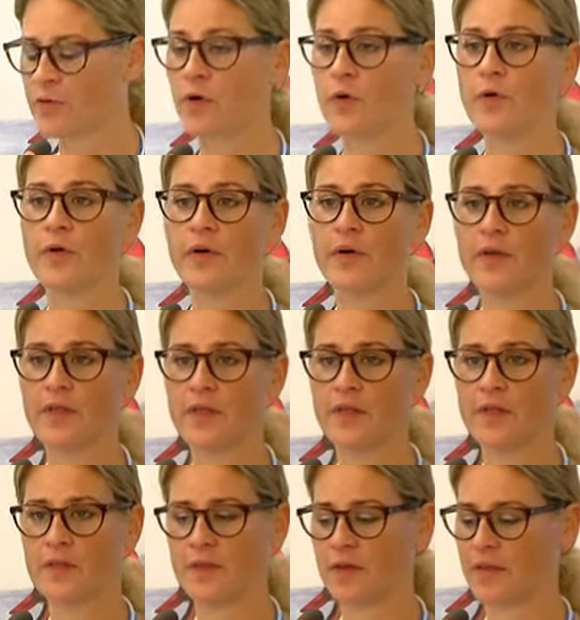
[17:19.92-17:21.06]
So
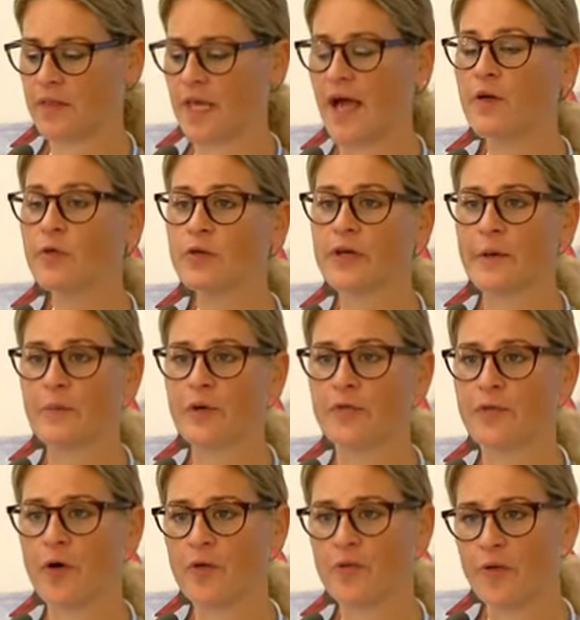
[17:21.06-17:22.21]
the outcome
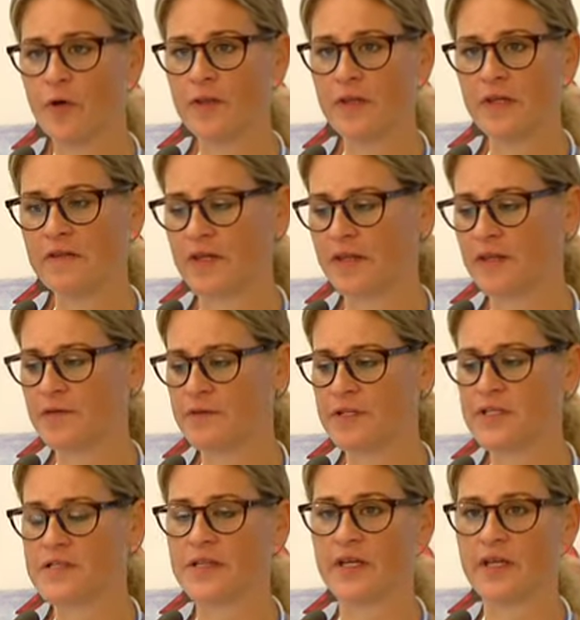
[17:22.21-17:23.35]
of all these
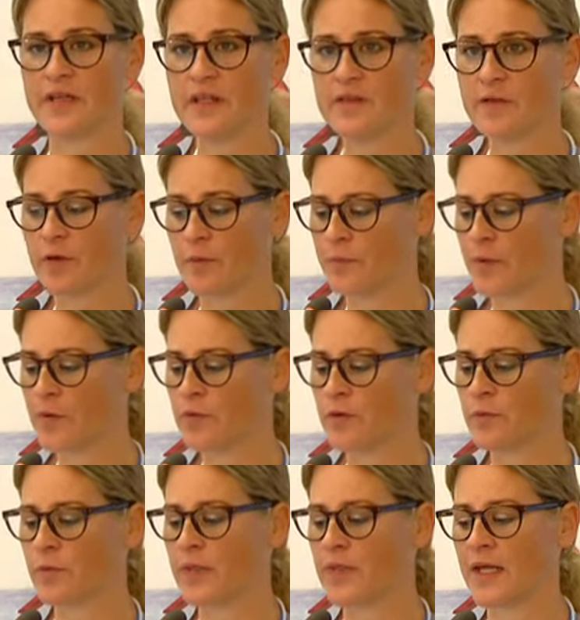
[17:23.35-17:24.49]
activities under this
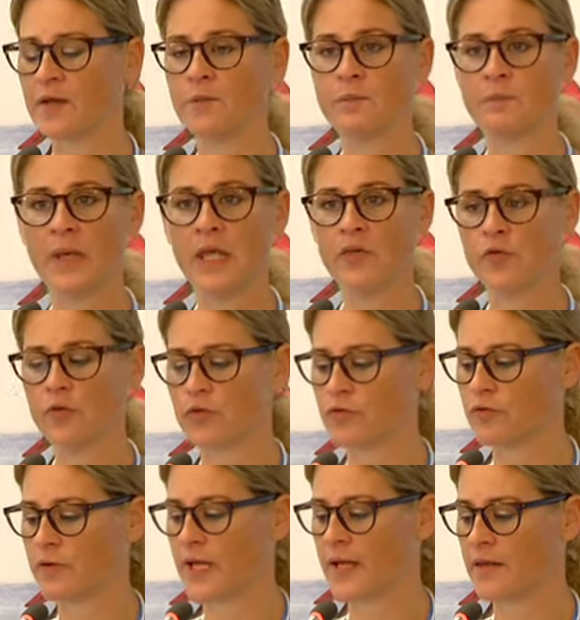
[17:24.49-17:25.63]
component would then be to
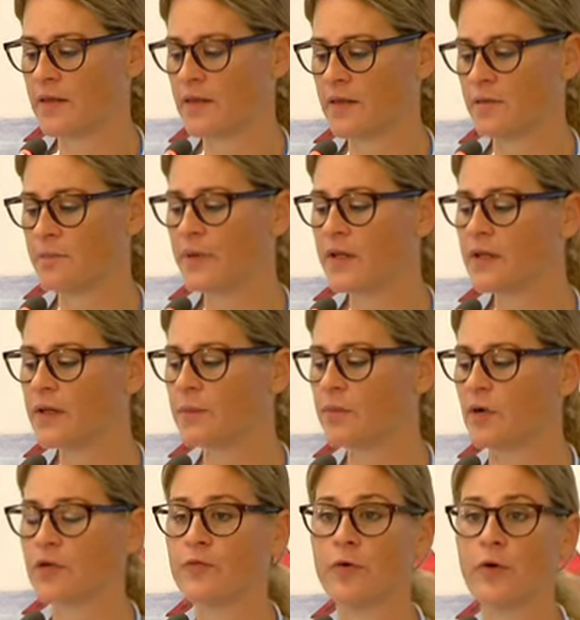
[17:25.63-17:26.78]
create the building
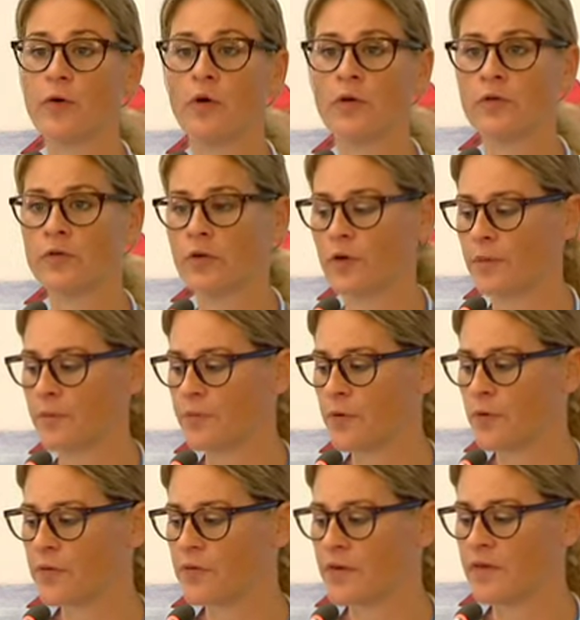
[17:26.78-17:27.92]
blocks for long-term
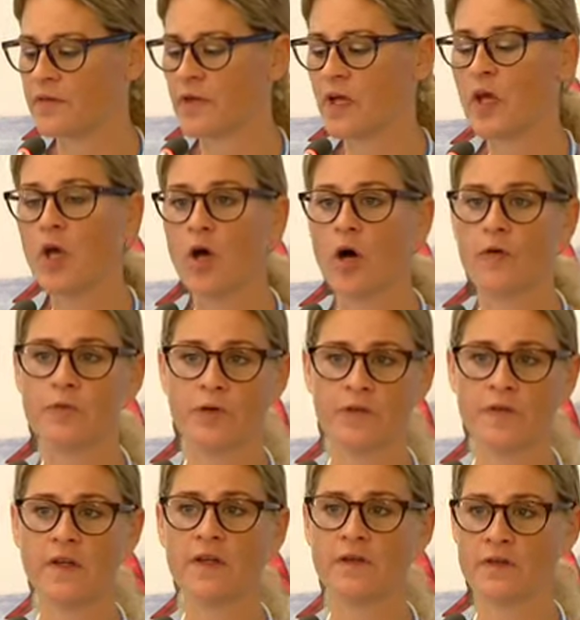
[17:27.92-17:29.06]
process of
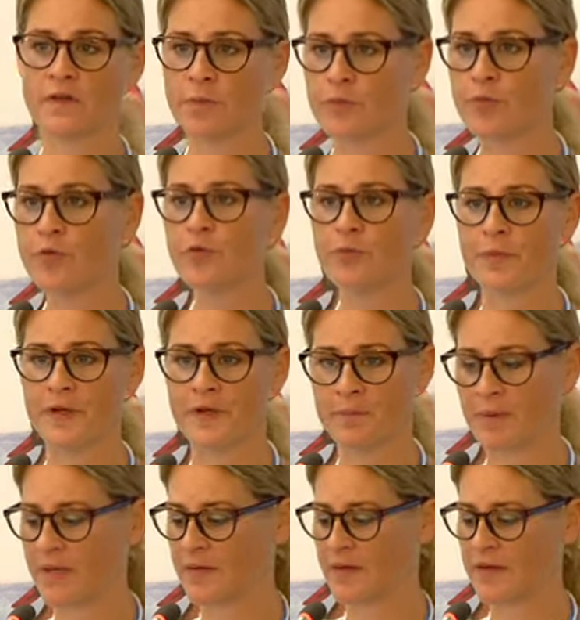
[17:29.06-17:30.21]
continuous improvement, a
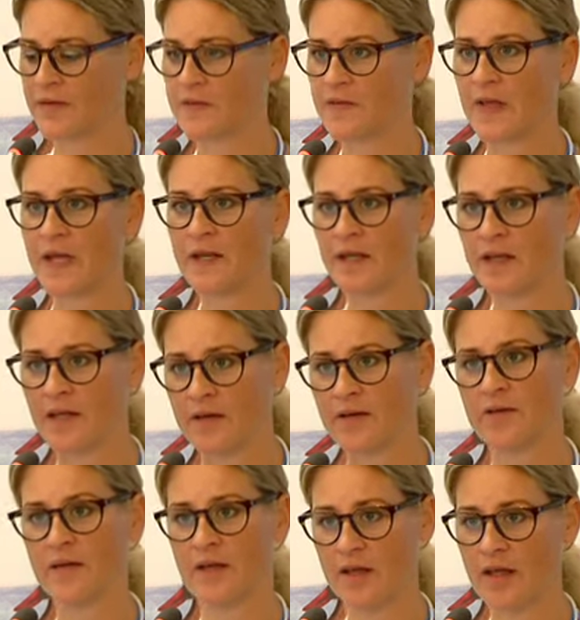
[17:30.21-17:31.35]
better understanding
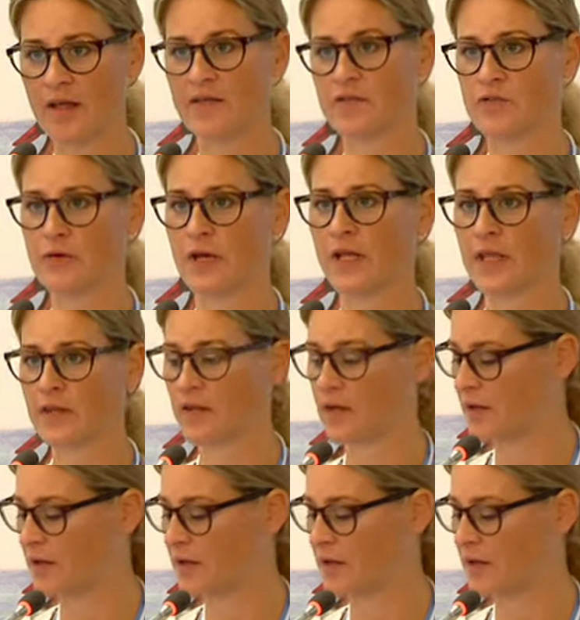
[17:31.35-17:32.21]
and stronger